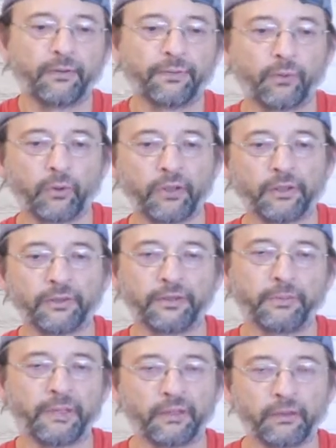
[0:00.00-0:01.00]
or 400,
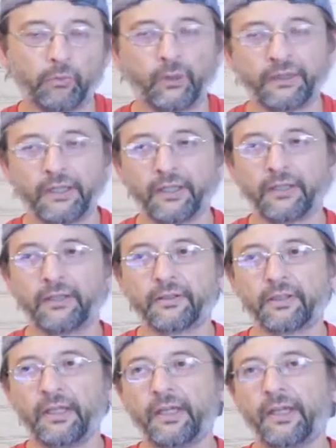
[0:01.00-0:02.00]
depending on what day it
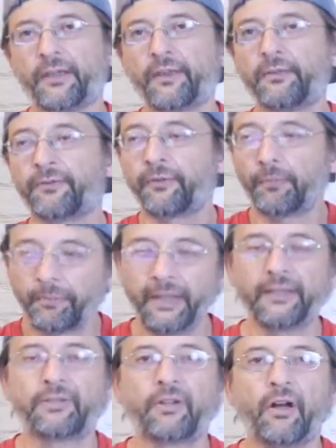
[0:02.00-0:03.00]
is. And then
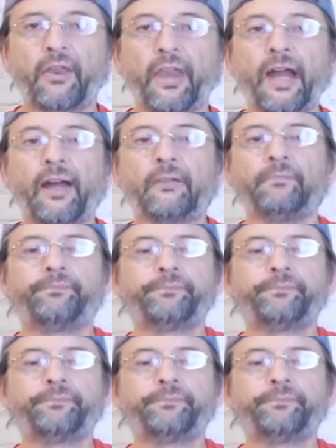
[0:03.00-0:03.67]
based on that,